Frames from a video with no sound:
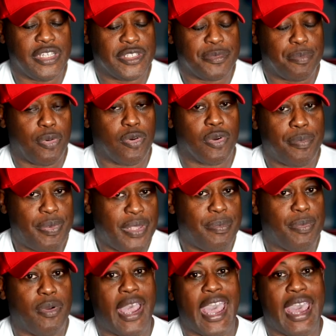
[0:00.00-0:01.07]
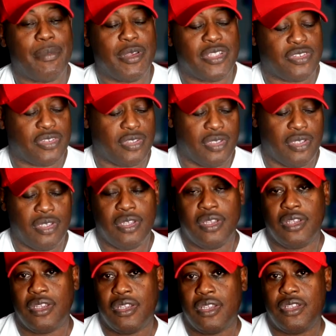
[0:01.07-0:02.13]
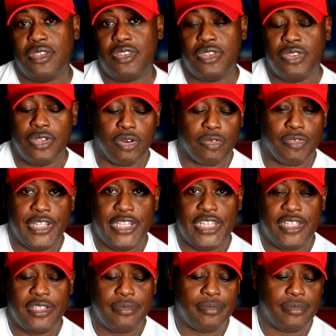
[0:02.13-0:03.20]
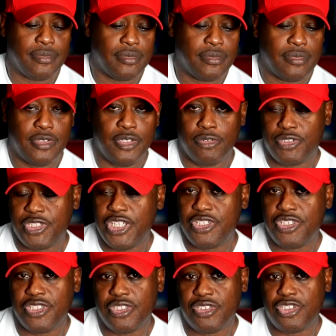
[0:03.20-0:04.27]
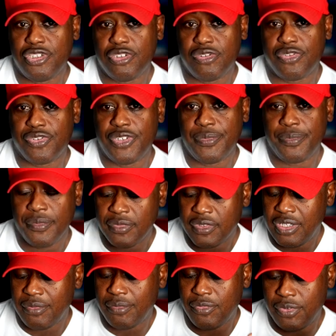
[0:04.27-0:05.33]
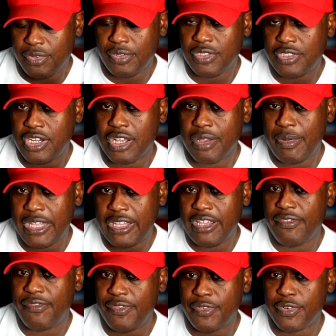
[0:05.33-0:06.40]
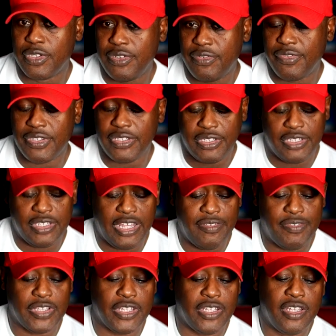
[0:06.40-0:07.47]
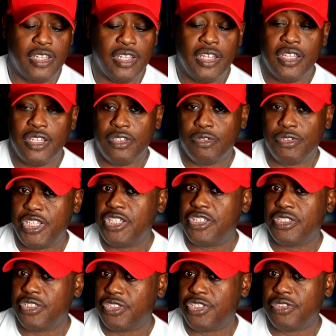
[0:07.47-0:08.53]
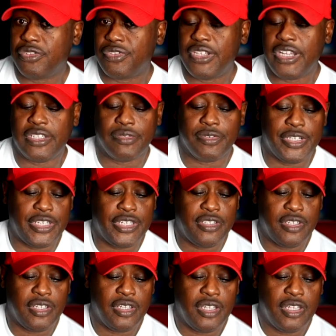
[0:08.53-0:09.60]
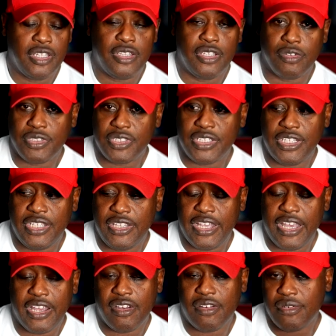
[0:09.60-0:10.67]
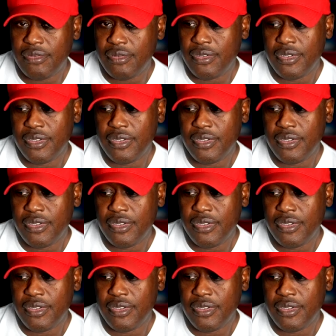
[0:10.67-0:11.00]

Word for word: is poor people habits. No reading, no teaching the children, and we're gonna talk about that really, really heavily. No teaching the children how to read, no sitting down